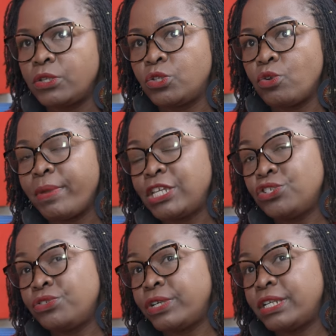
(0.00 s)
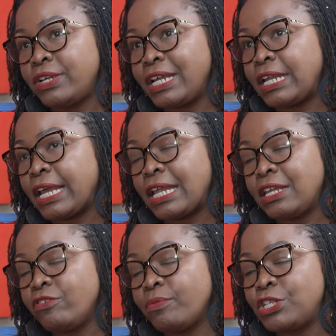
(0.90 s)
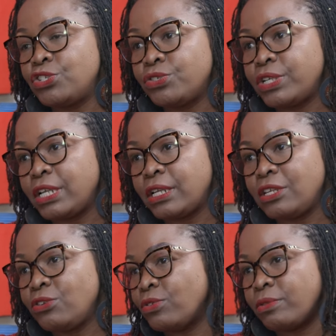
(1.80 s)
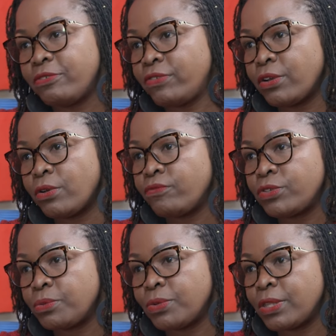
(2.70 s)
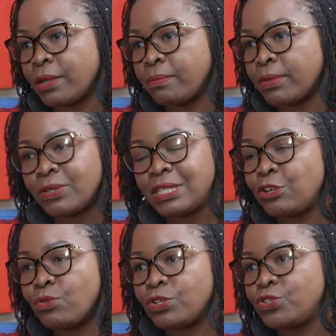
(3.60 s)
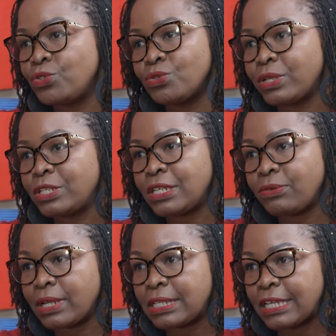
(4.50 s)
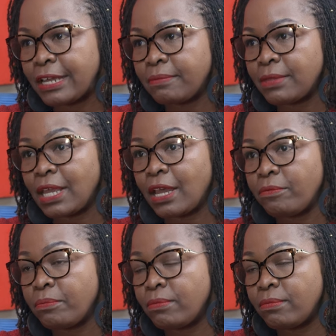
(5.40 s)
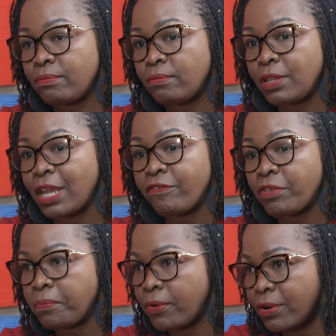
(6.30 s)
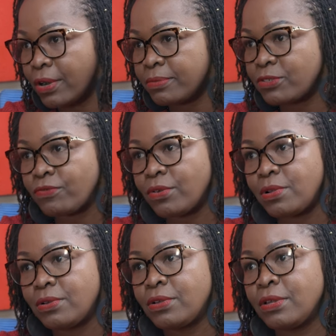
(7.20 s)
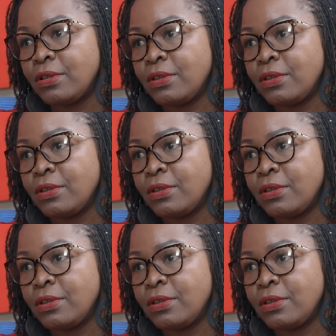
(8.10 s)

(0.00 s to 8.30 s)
So my children right now, I can give you my children and you will be very comfortable with them because they know what to do at any one time. They have they have a program to follow.